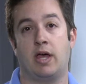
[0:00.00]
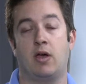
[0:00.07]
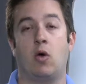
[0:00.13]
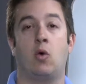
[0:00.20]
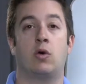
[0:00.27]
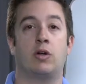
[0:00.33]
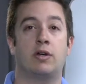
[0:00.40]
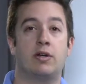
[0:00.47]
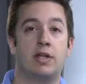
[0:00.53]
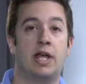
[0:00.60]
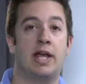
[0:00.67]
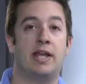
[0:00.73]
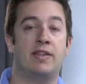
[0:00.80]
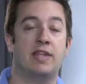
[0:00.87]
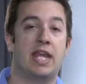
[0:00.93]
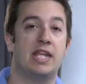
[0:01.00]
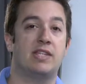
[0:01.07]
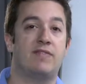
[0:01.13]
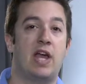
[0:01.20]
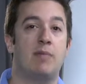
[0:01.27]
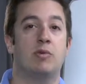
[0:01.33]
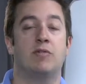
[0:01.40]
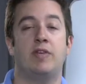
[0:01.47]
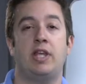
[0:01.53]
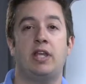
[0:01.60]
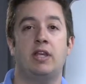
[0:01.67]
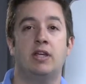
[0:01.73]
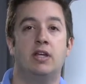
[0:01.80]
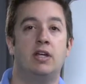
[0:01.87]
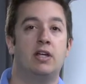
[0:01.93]
Or in the case of Hyper-V,
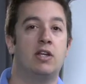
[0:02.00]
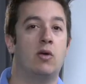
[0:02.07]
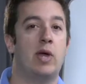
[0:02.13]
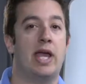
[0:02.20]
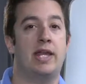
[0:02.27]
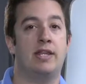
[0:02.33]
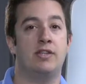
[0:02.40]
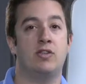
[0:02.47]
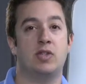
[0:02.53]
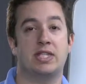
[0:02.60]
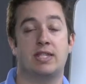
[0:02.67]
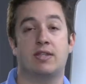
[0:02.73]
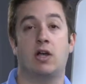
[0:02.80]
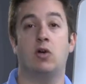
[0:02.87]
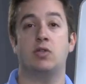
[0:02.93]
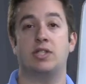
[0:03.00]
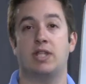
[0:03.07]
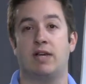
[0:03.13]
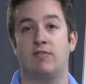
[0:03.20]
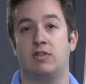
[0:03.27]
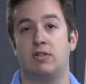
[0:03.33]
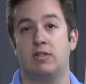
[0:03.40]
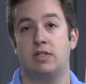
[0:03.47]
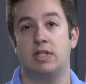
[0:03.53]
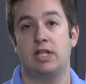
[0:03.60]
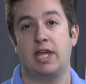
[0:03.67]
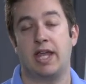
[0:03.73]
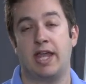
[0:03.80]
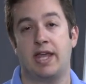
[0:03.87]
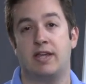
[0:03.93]
go ahead and do this at the host level
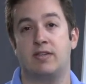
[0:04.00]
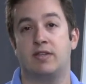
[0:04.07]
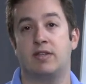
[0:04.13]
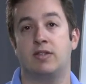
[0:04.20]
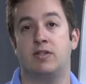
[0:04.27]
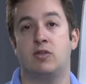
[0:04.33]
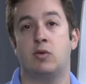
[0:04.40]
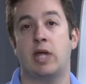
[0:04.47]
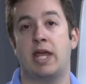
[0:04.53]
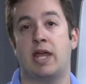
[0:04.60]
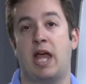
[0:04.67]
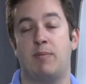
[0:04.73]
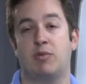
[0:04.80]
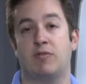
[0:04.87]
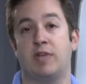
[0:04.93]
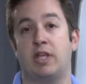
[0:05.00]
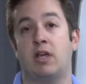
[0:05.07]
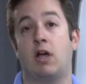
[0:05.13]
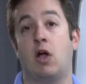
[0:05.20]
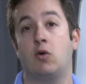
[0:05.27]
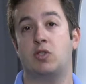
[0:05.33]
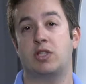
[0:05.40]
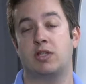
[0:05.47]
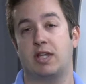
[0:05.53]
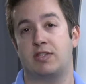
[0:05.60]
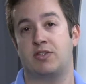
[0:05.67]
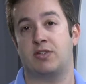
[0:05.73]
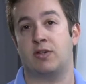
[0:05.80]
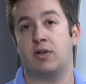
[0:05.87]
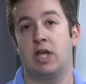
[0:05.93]
and do a Hyper-V host
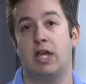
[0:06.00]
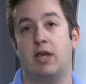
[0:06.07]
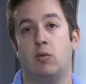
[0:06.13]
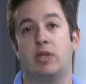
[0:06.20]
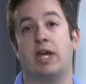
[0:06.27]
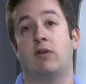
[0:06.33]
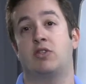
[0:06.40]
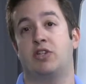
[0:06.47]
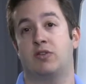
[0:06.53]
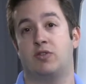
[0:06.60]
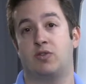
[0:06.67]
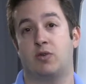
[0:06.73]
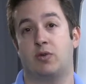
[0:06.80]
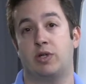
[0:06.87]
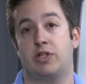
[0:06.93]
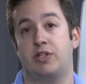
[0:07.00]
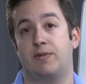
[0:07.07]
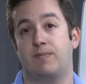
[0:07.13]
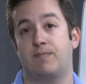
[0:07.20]
cluster without shared storage.